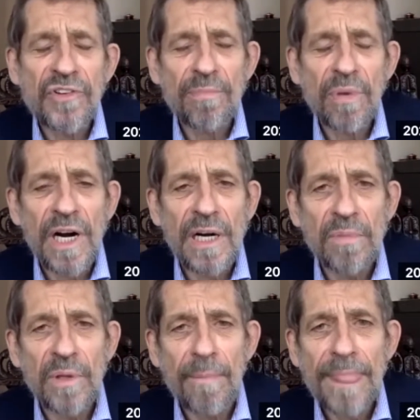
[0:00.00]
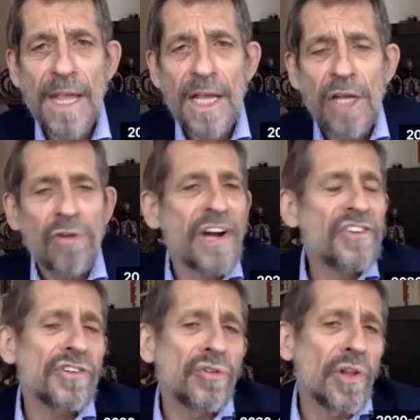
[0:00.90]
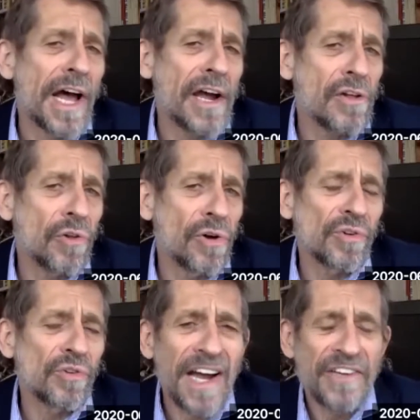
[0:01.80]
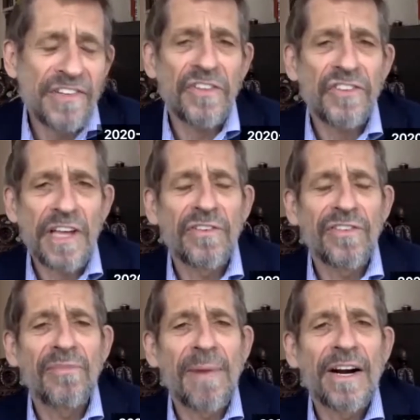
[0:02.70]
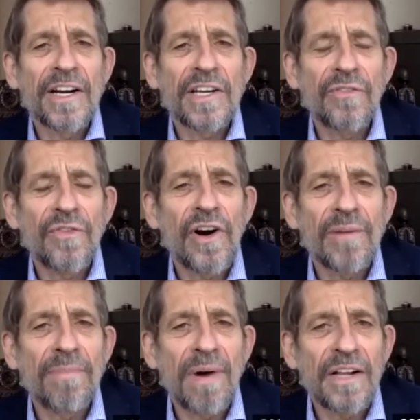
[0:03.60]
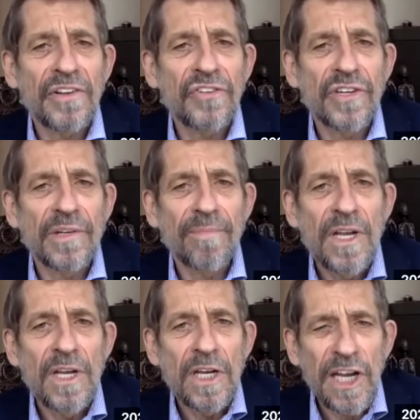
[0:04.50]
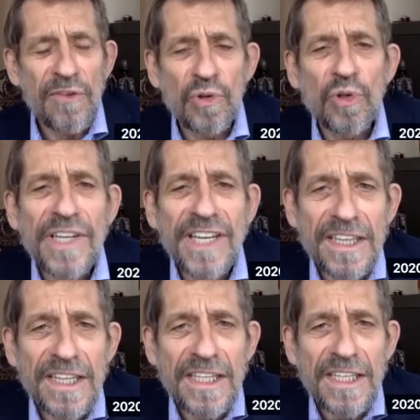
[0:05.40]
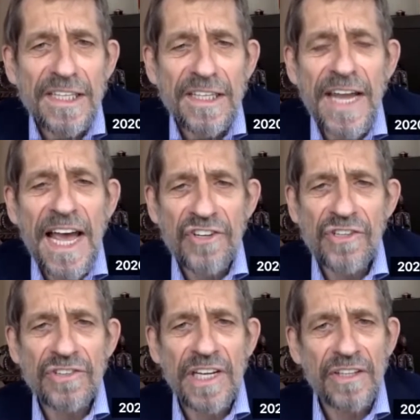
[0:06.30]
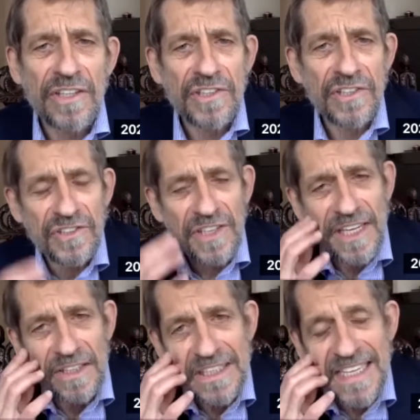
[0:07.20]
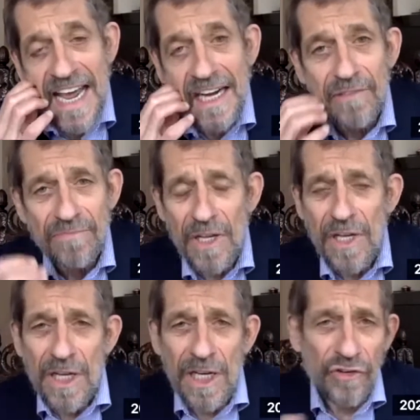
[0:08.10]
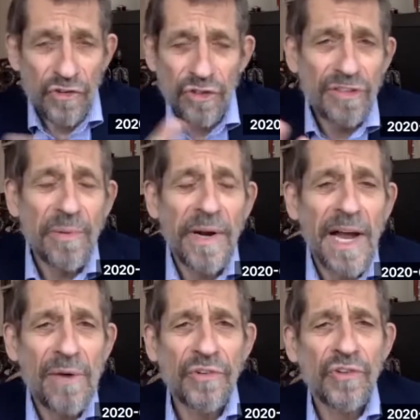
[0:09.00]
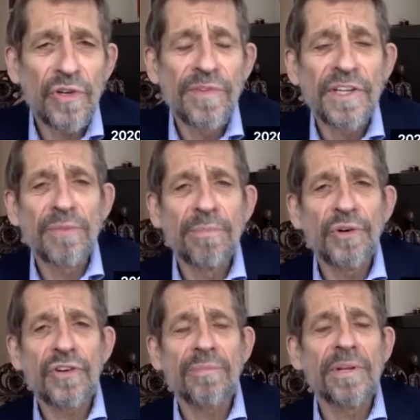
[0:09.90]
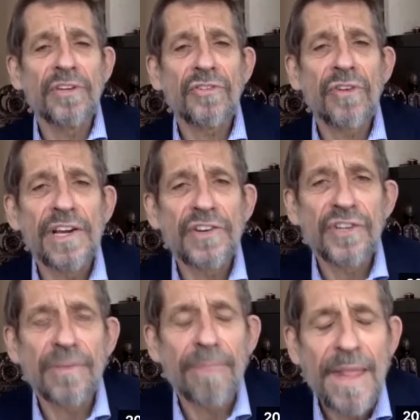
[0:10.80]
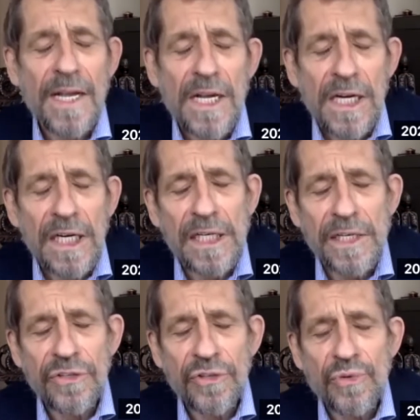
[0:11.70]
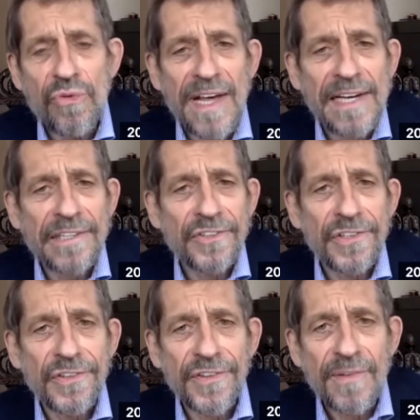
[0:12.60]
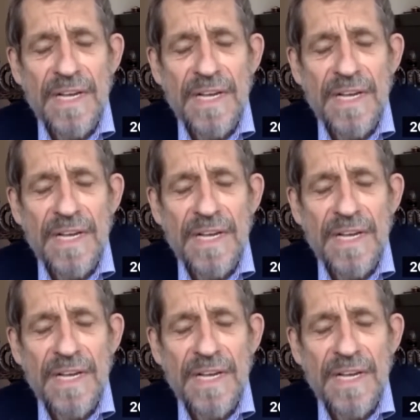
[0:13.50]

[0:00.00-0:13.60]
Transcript: problem. Russia no longer lies at the center of American foreign policy. If you look at the National Intelligence Daily now, certainly when I was serving in the Bush administration in the 2000s,